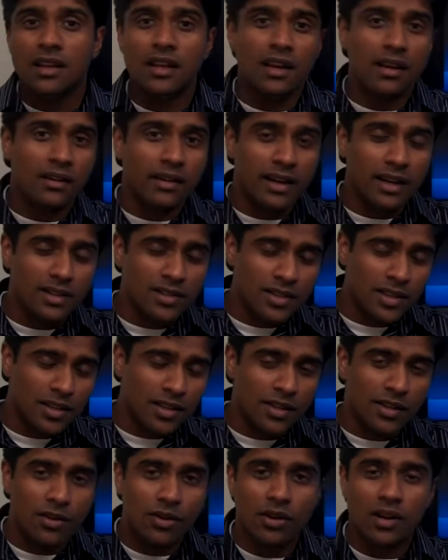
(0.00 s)
integrated
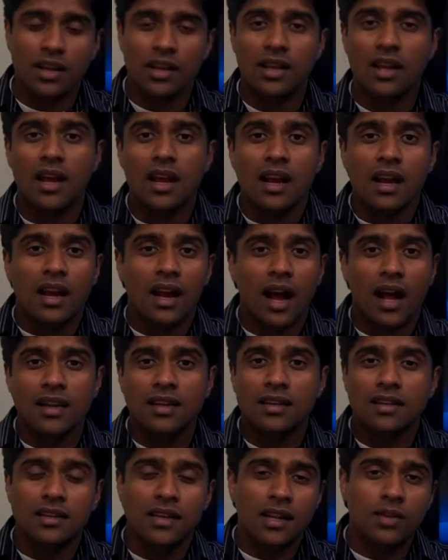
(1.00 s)
security,
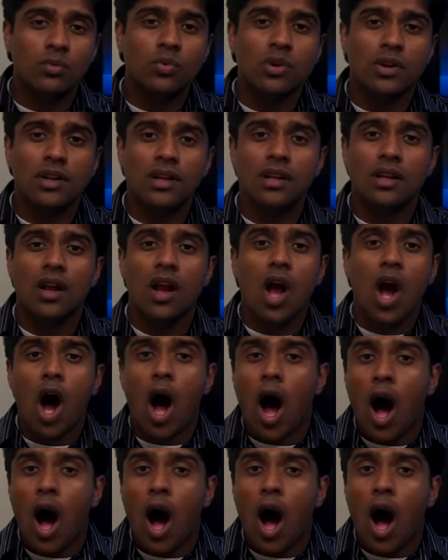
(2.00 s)
content networking,